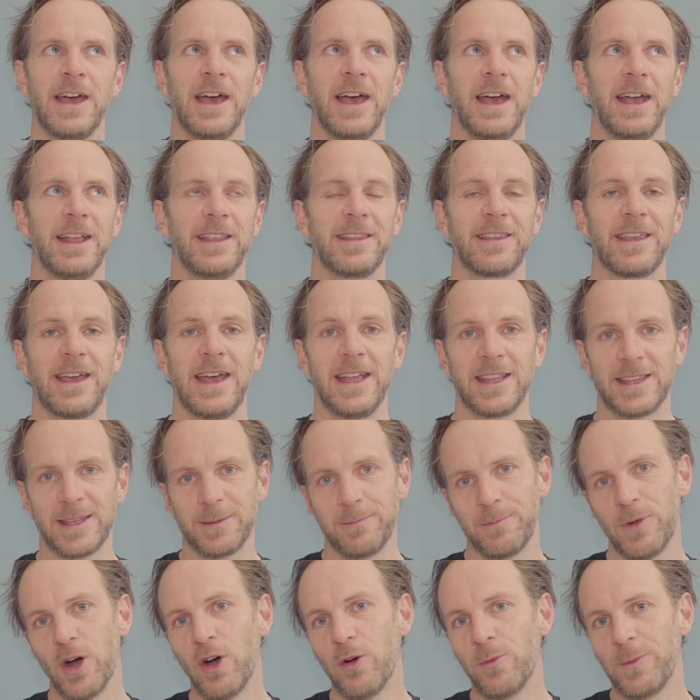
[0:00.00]
And at the
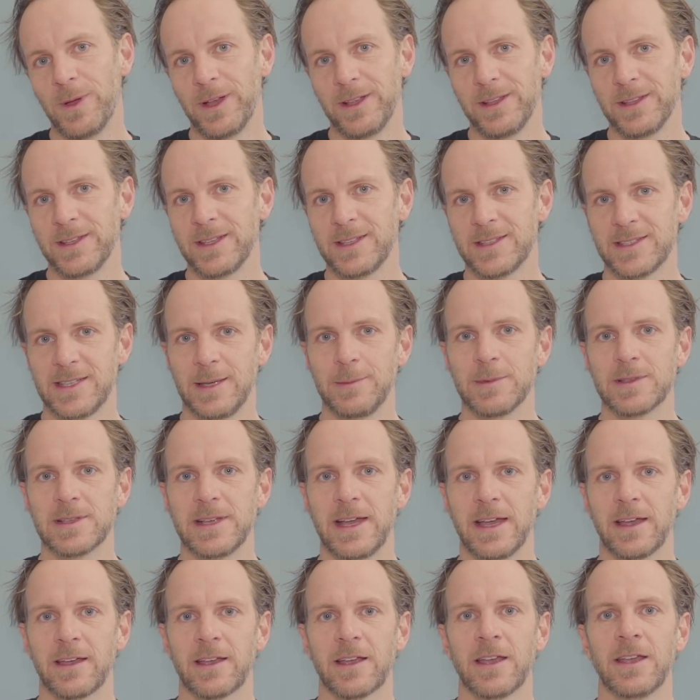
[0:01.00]
moment, it seems
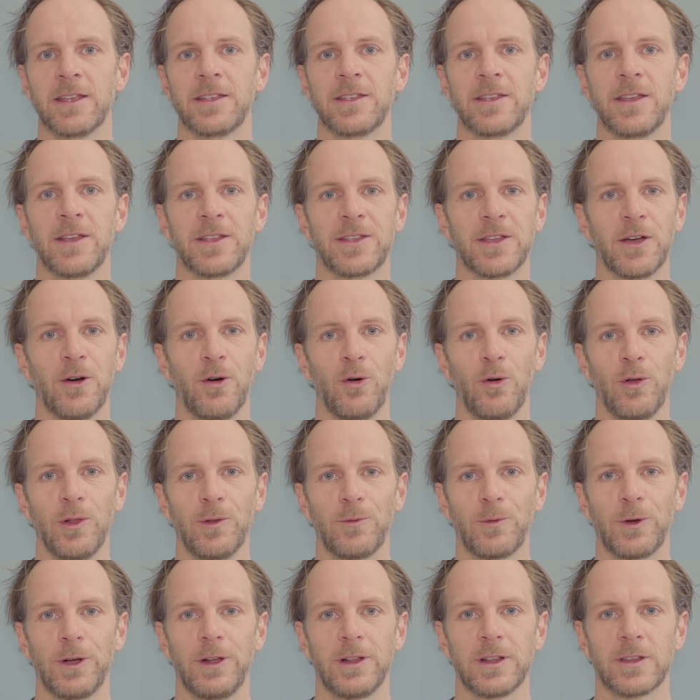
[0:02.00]
like the
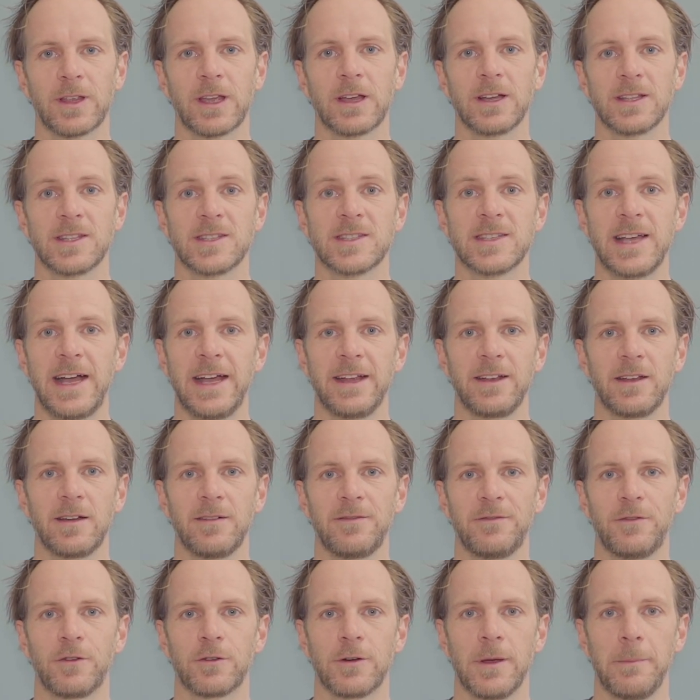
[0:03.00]
whole world got signed
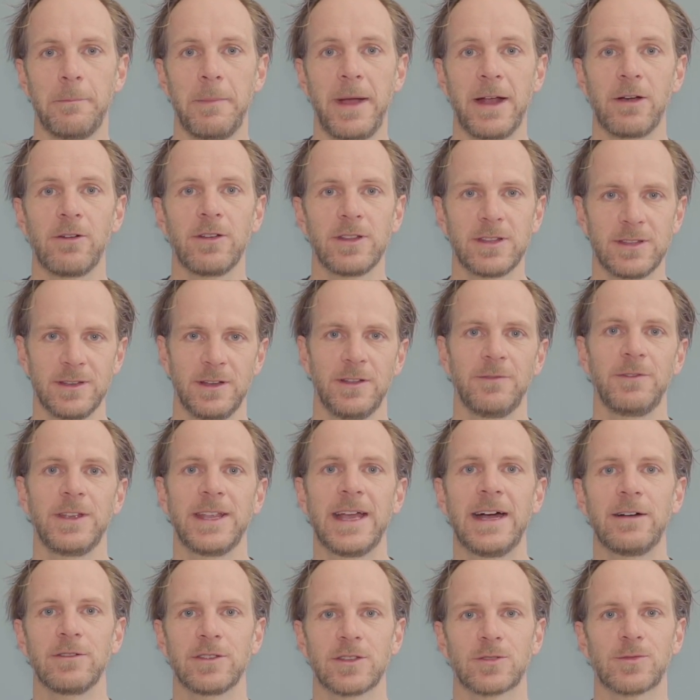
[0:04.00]
up for a marathon
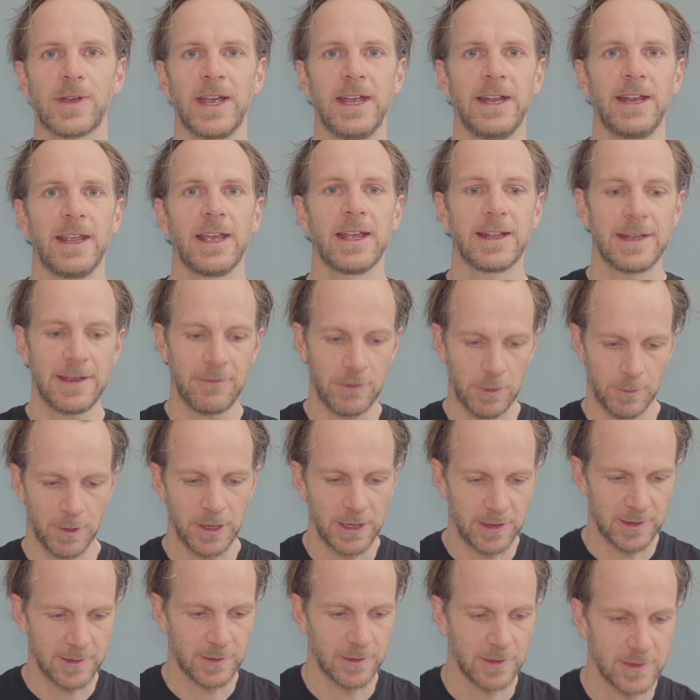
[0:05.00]
without training and
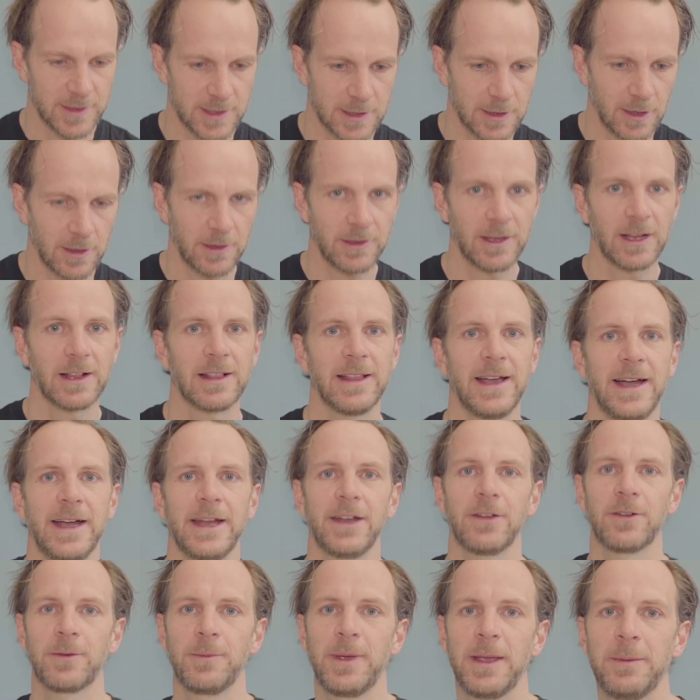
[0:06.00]
everybody's on the starting
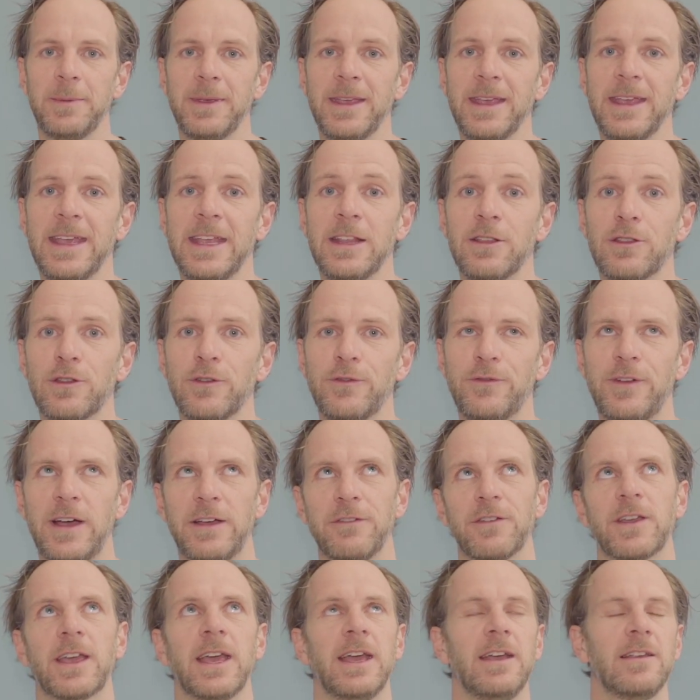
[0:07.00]
line or maybe into
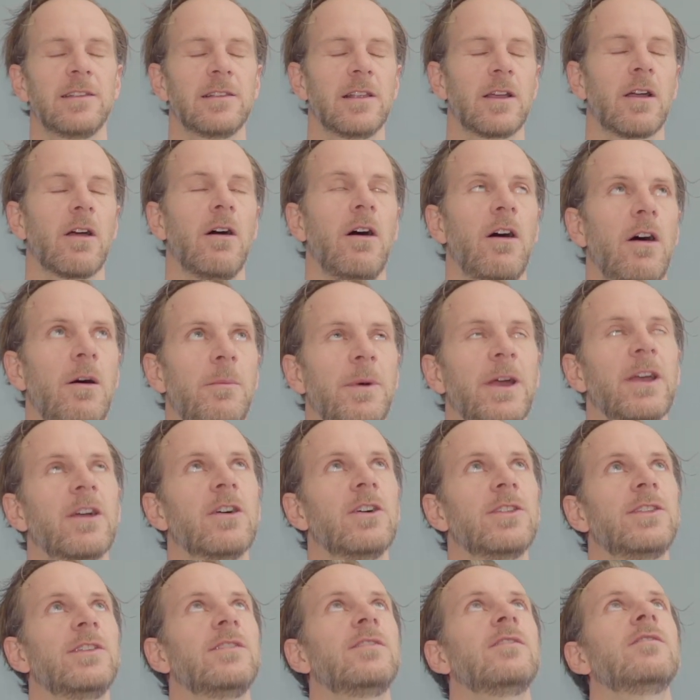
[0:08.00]
5Ks and like, oh my
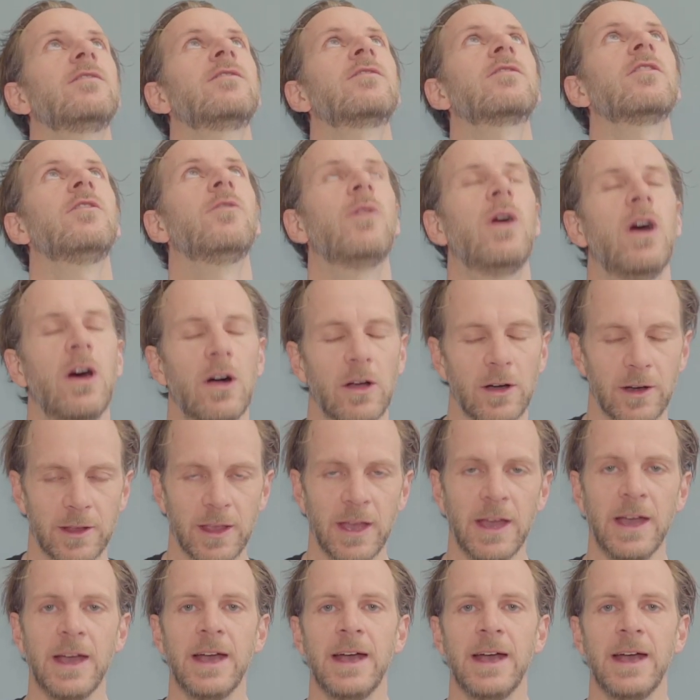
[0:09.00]
God, this is so hard.